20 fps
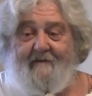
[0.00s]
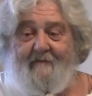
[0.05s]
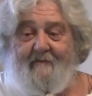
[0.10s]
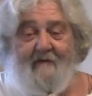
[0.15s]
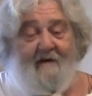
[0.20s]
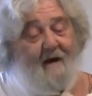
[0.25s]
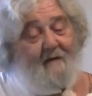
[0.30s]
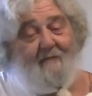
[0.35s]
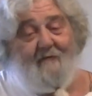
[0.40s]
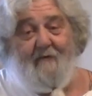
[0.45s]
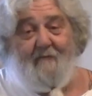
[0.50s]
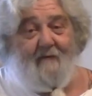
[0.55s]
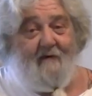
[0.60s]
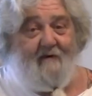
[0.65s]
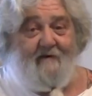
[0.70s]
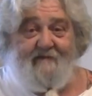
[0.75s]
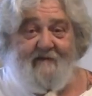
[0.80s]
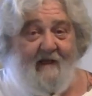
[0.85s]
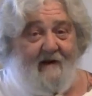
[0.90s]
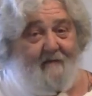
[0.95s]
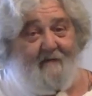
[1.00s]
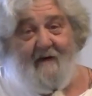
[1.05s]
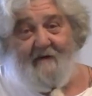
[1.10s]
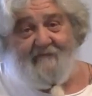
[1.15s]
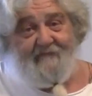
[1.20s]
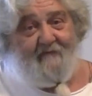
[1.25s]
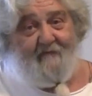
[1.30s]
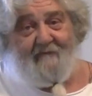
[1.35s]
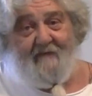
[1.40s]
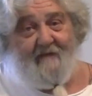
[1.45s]
When I brew beers, I don't
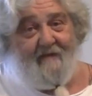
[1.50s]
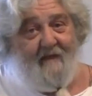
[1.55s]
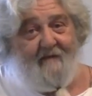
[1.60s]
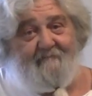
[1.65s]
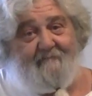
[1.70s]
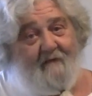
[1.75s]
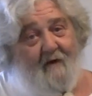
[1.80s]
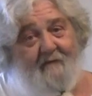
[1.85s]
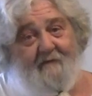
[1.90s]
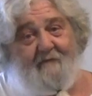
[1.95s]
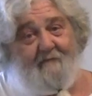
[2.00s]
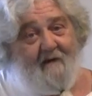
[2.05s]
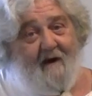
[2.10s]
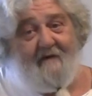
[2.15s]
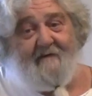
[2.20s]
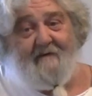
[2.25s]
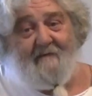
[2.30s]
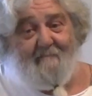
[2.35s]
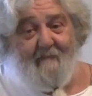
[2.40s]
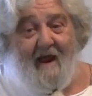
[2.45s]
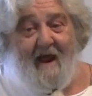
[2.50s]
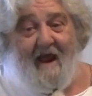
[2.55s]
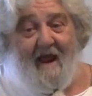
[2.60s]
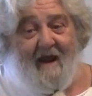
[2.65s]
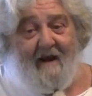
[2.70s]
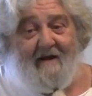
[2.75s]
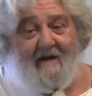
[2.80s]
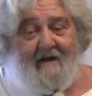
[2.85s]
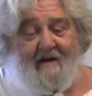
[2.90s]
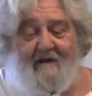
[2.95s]
have stuff like that floating around in
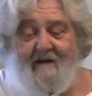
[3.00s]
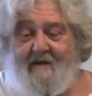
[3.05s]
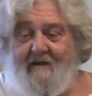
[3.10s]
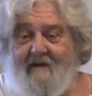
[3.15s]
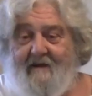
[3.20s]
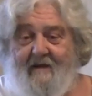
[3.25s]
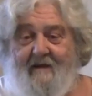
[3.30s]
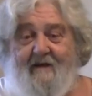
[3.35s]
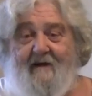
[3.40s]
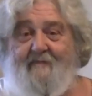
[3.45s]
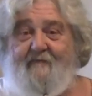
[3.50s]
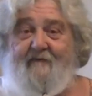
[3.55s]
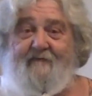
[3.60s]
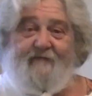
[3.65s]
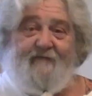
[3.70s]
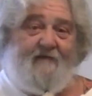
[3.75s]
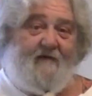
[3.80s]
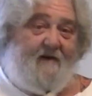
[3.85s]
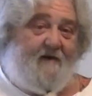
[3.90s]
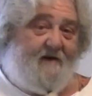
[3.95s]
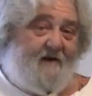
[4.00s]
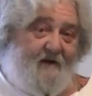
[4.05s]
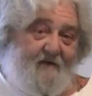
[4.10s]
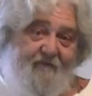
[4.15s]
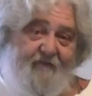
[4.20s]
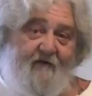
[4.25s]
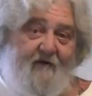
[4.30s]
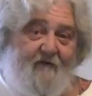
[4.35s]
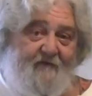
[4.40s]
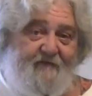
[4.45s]
mine. And if it's an
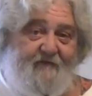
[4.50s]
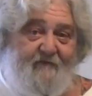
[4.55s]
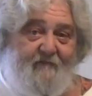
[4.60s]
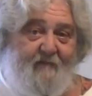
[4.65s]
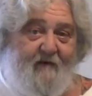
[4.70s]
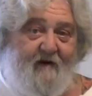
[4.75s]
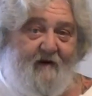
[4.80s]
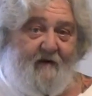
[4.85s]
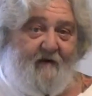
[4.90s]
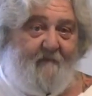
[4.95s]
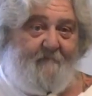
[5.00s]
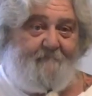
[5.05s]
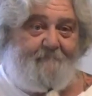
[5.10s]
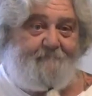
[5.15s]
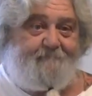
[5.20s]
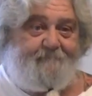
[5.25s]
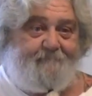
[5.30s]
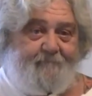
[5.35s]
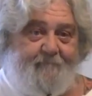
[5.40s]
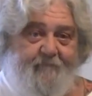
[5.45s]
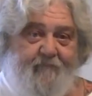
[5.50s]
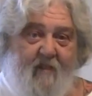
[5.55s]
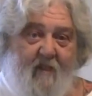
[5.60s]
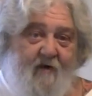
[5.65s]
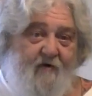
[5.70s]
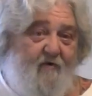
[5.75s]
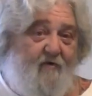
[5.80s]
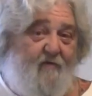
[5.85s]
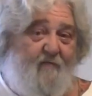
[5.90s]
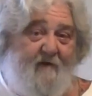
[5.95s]
unfiltered beer,
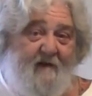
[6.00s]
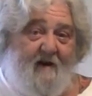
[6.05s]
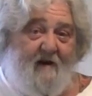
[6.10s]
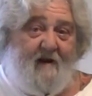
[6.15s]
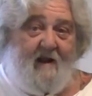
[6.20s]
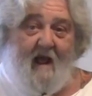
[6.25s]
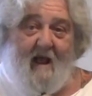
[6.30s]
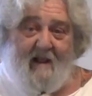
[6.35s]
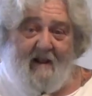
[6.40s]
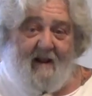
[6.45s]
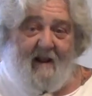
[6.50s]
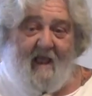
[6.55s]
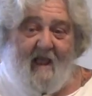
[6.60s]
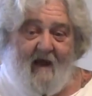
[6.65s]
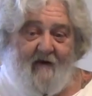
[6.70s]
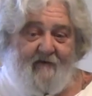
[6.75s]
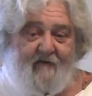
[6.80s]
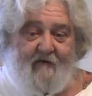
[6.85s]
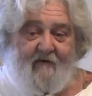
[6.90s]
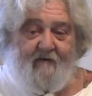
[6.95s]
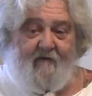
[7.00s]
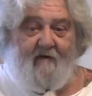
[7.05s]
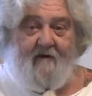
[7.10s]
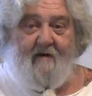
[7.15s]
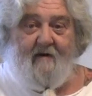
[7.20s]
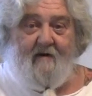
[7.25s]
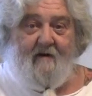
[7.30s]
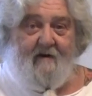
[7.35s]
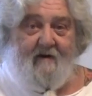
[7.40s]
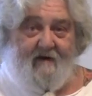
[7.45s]
it'll be a lot cloudier
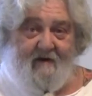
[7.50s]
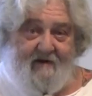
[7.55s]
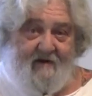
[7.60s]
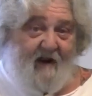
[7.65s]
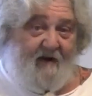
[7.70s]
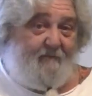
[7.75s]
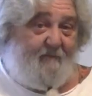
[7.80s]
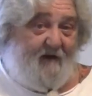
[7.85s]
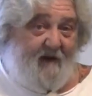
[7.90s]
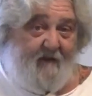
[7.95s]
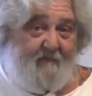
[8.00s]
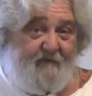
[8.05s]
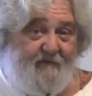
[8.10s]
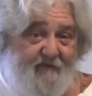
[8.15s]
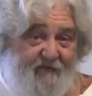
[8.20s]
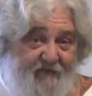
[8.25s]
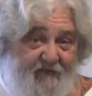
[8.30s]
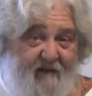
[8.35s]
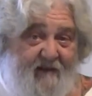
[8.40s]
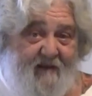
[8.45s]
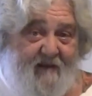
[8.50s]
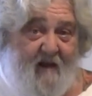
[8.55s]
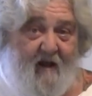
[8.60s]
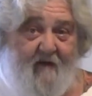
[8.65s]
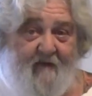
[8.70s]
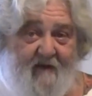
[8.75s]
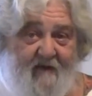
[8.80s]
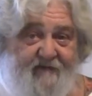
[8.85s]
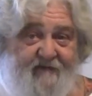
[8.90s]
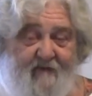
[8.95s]
and not be able to see
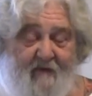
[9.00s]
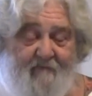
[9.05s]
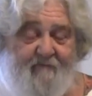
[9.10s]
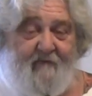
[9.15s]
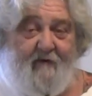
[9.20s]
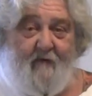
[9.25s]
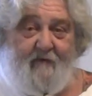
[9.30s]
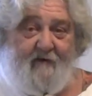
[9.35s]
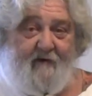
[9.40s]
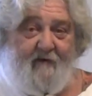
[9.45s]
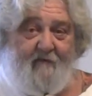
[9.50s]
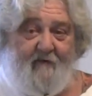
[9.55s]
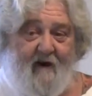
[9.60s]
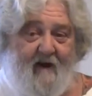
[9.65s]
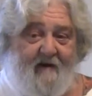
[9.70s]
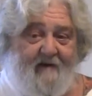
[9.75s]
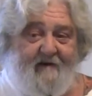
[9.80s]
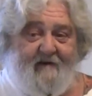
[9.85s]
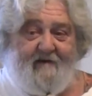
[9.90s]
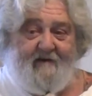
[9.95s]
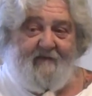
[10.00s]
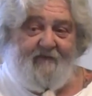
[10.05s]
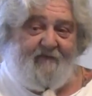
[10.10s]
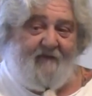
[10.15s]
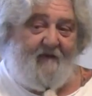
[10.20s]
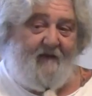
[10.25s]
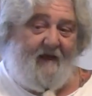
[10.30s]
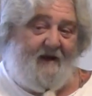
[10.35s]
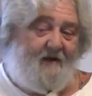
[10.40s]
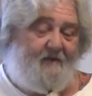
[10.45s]
all that stuff floating around in it.
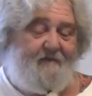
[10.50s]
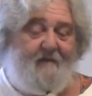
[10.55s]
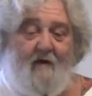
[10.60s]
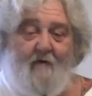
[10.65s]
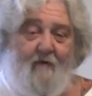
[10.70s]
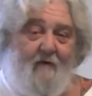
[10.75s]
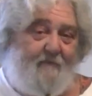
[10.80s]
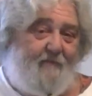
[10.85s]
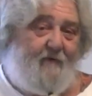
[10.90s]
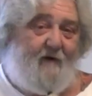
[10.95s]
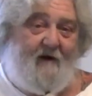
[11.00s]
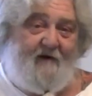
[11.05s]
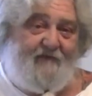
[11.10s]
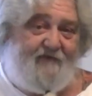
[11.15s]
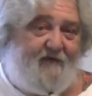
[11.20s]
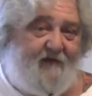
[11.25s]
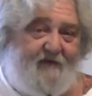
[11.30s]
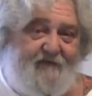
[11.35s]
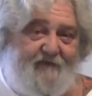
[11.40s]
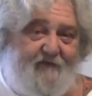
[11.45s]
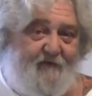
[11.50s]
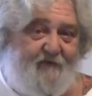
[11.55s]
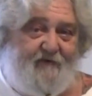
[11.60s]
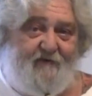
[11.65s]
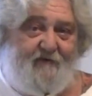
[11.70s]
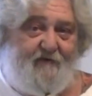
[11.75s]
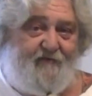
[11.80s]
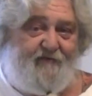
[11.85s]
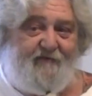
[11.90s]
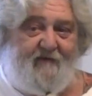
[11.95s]
So I don't know what process they're
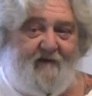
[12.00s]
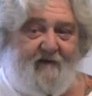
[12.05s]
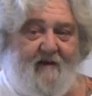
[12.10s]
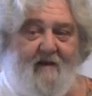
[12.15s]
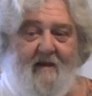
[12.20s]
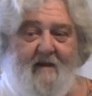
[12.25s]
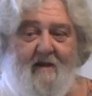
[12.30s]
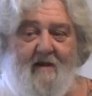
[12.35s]
using